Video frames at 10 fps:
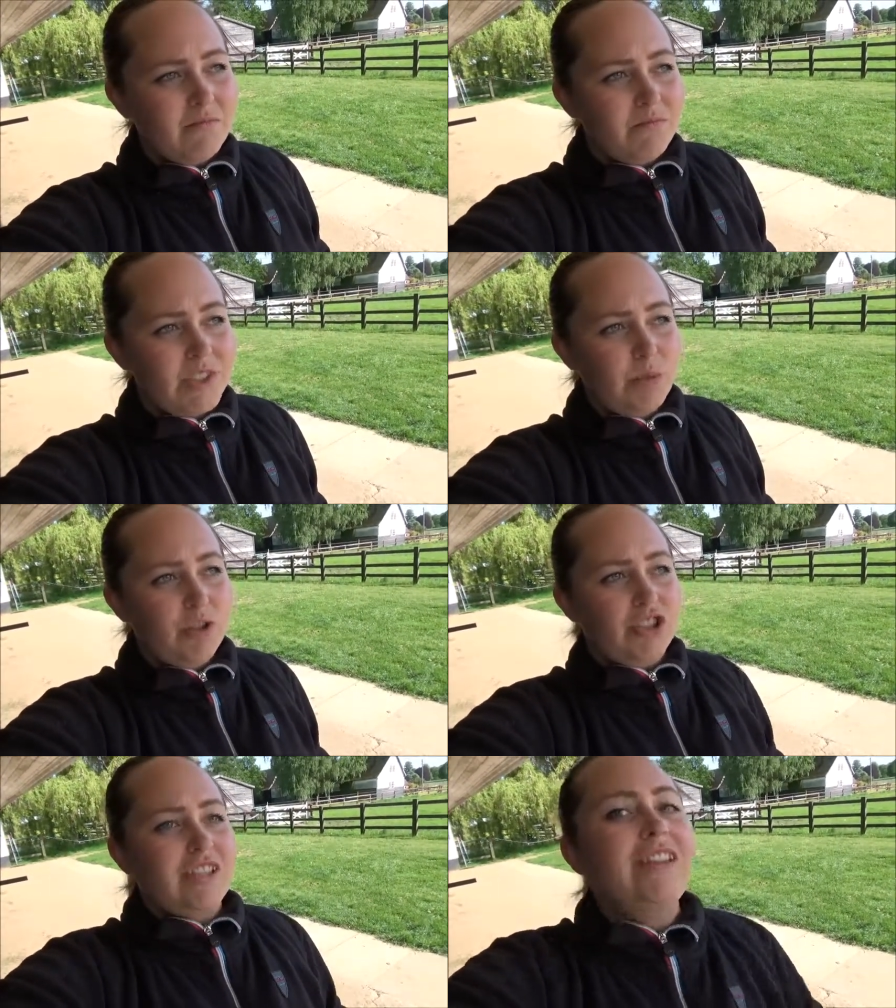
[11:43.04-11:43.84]
she will
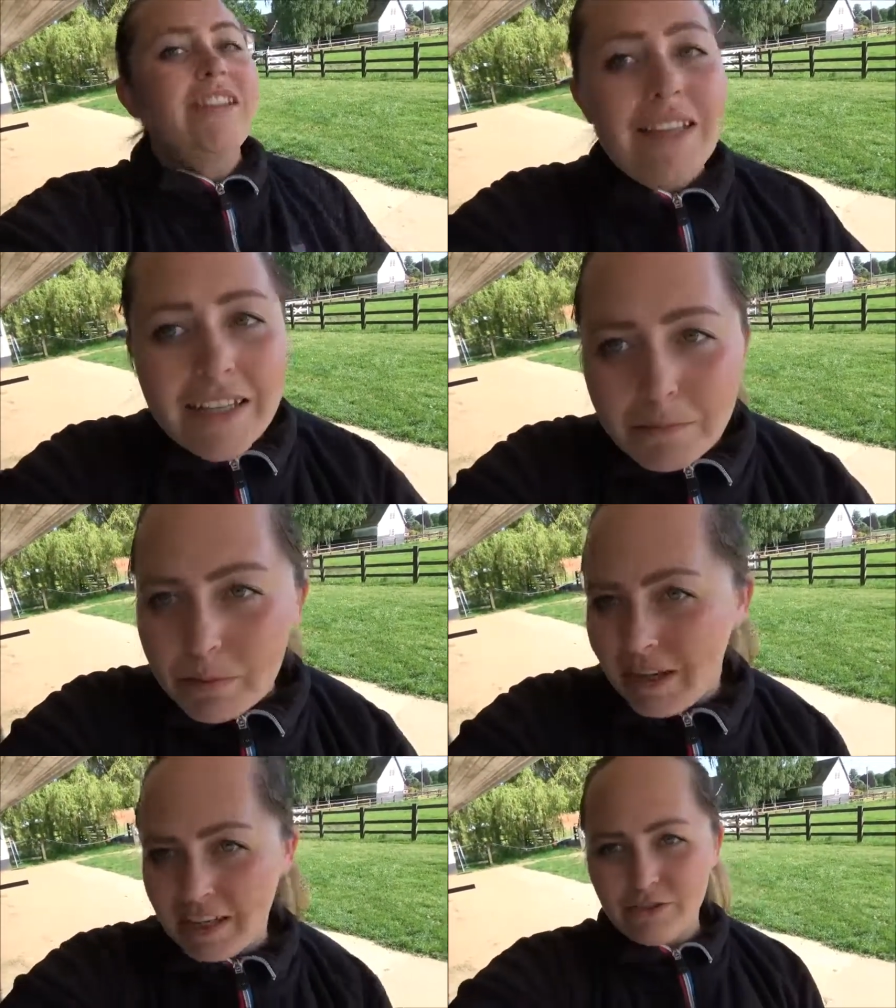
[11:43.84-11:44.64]
just leap
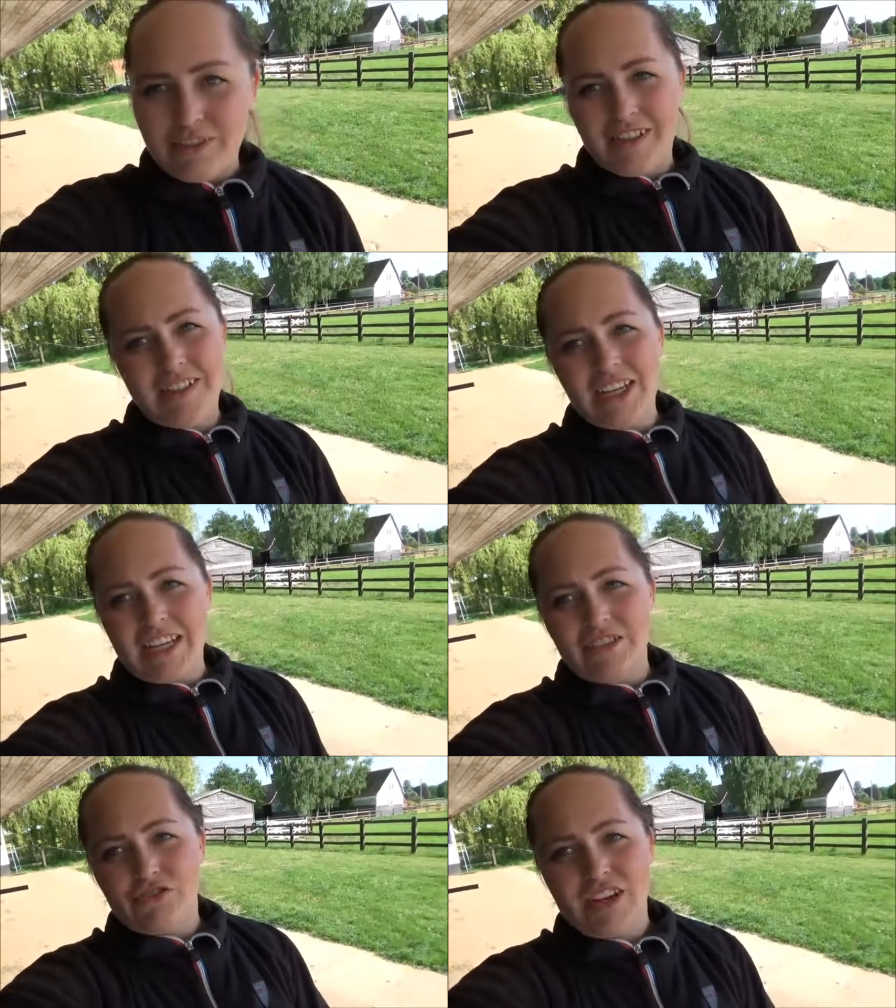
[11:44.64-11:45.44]
out in the
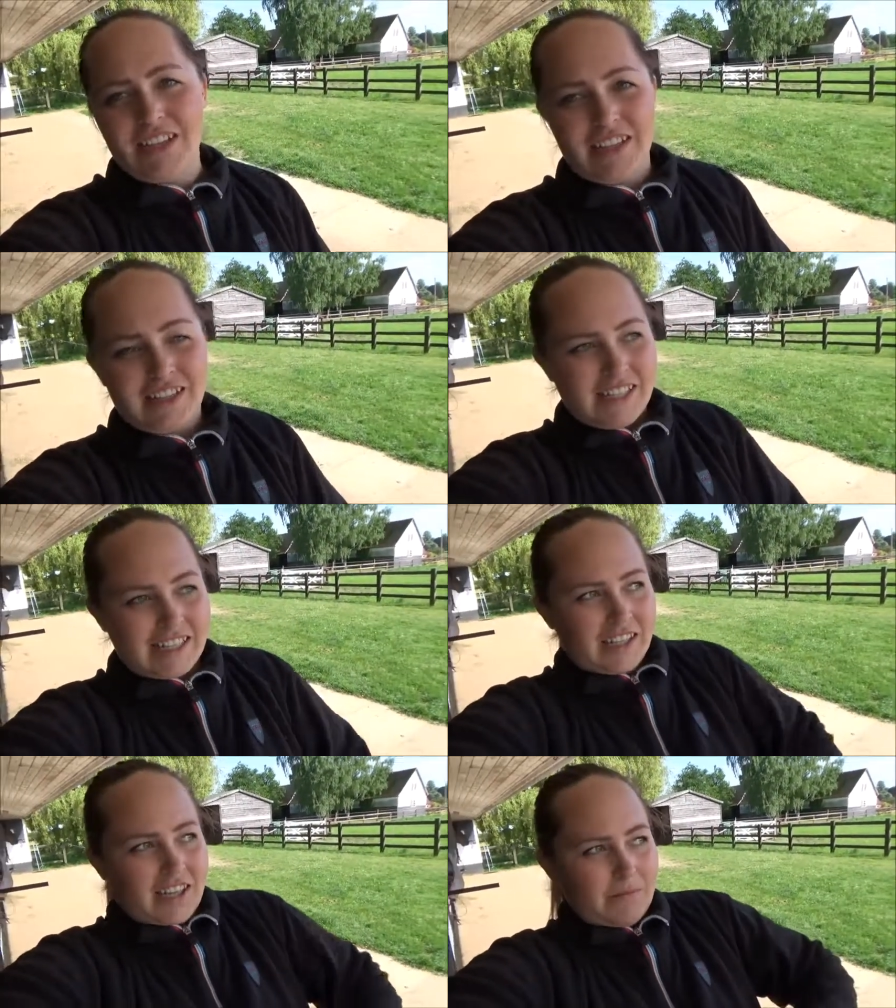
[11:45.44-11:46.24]
change rather than
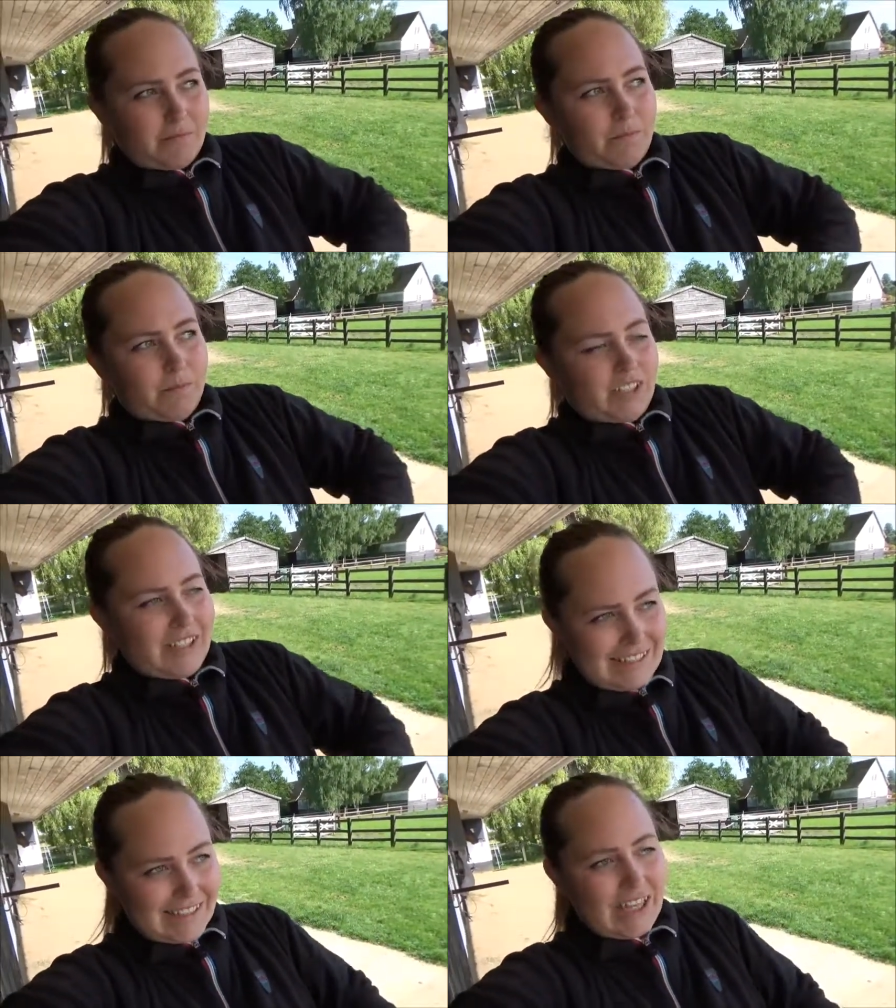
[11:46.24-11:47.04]
sit up,
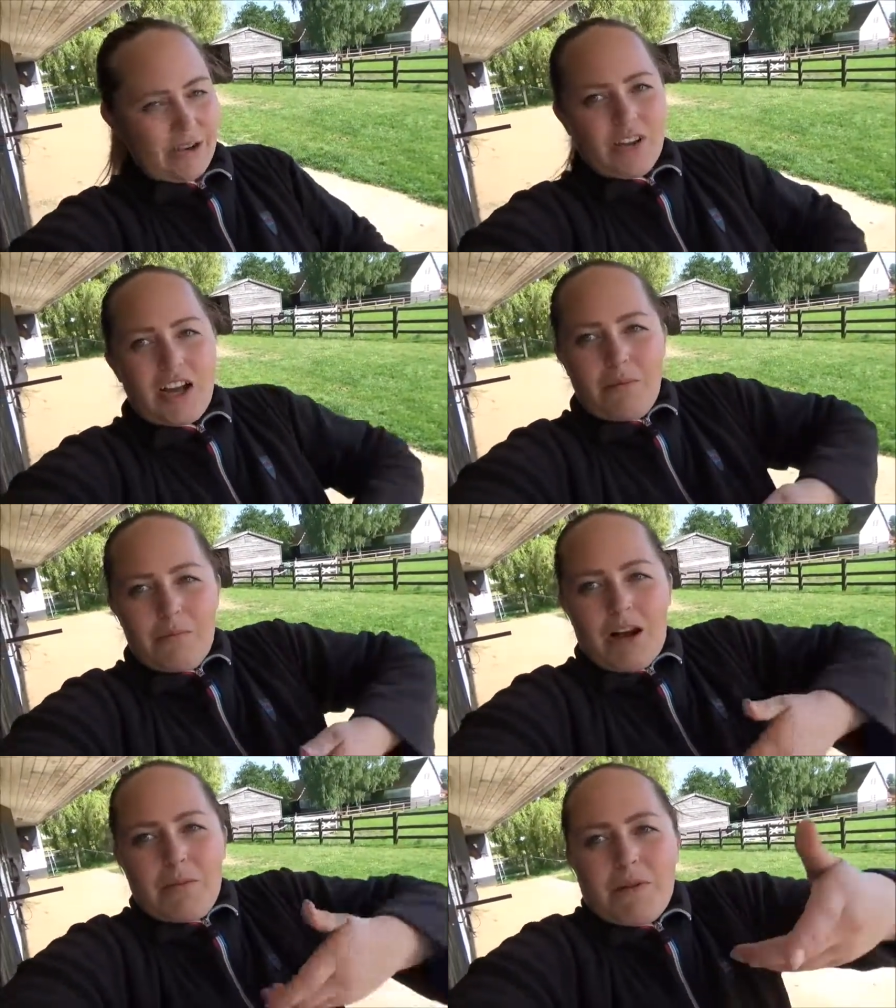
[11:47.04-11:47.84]
sit down, come
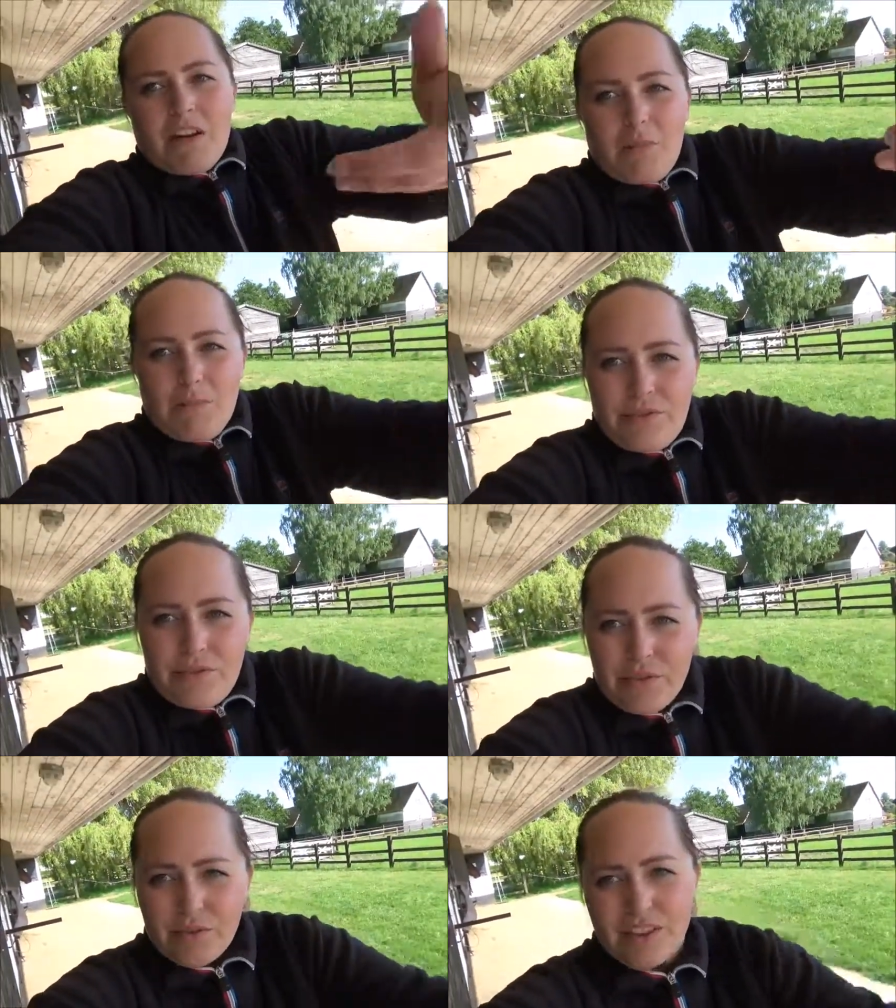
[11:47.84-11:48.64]
up and come
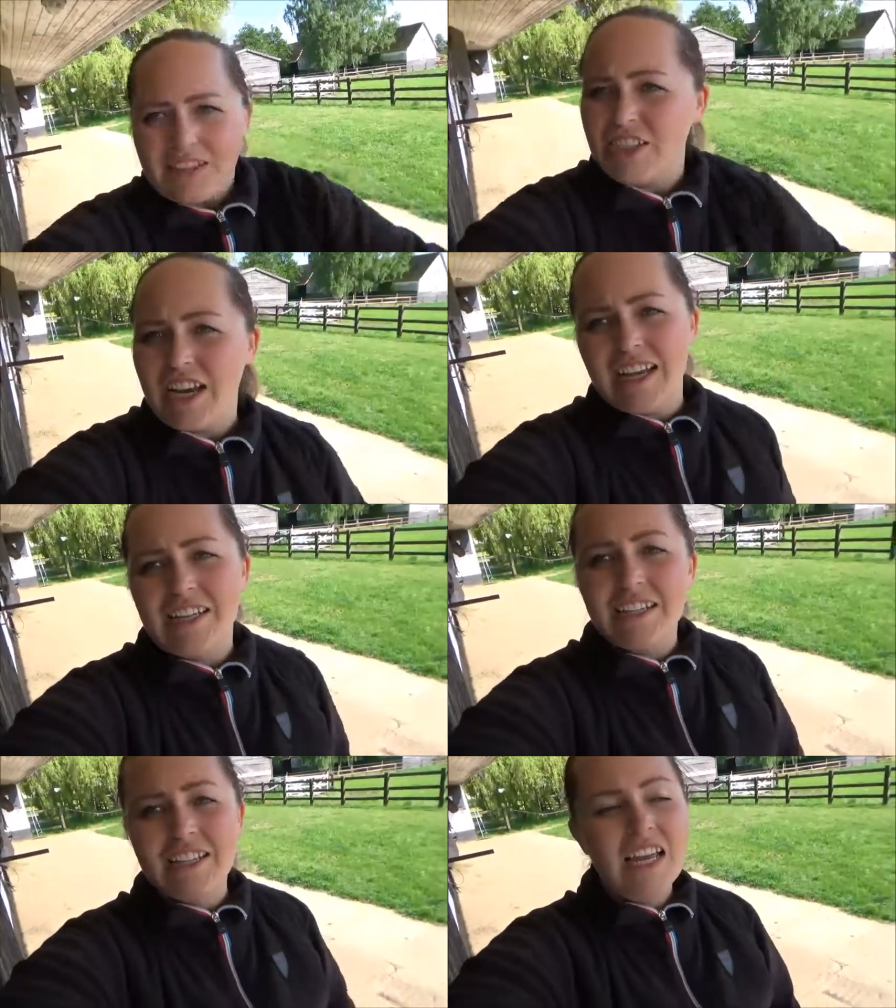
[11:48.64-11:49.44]
through in the
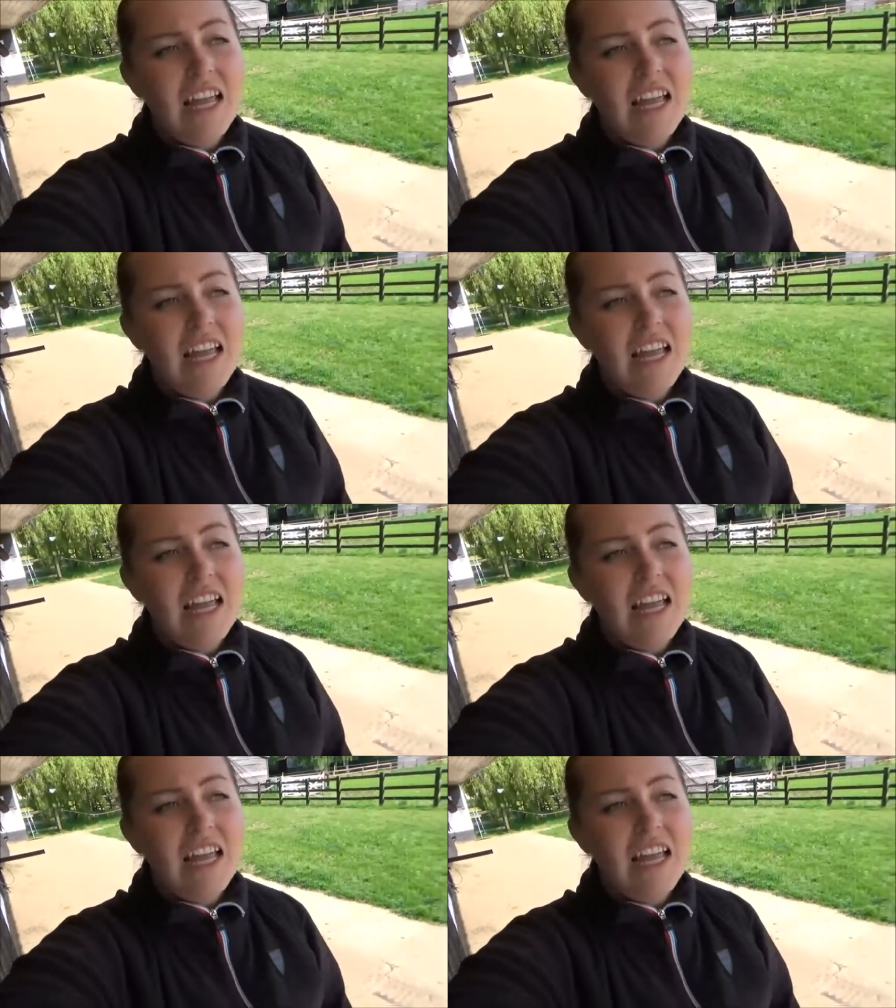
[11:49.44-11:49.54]
change.